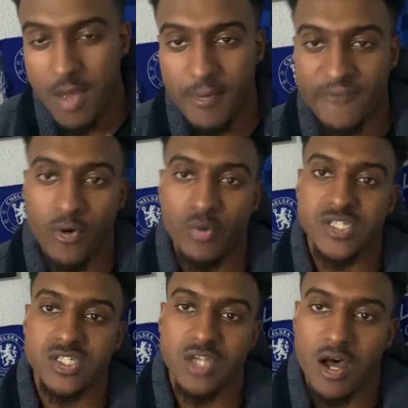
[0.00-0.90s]
Before we
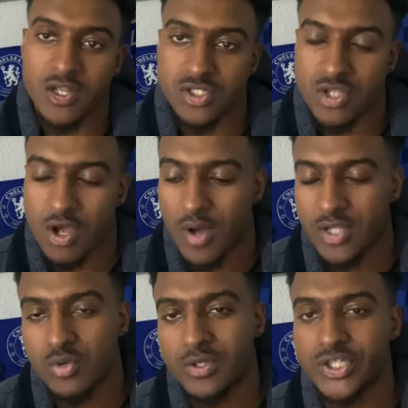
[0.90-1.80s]
start, though, I
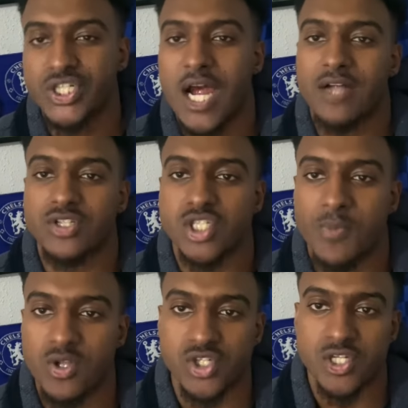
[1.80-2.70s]
do want to shout out the
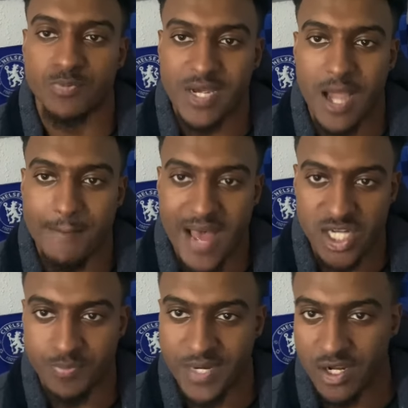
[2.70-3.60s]
sponsors. Big up
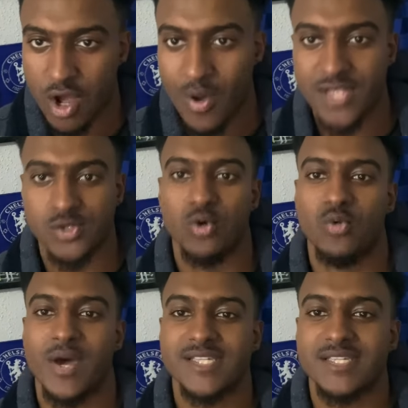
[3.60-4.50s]
Match Bingo, as
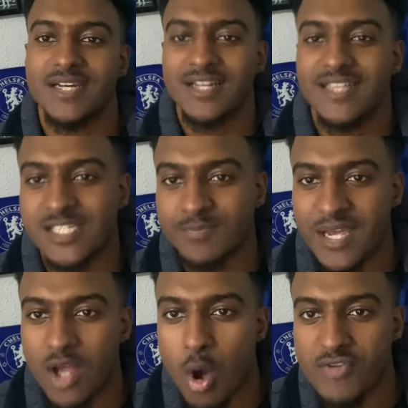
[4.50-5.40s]
always. This is
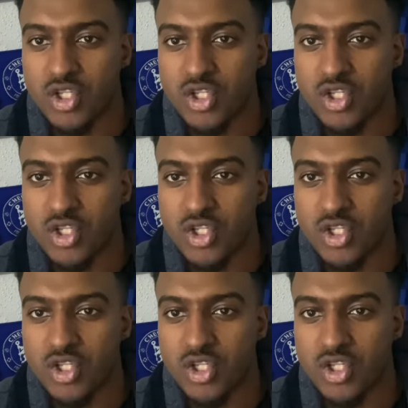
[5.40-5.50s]
Bingo with a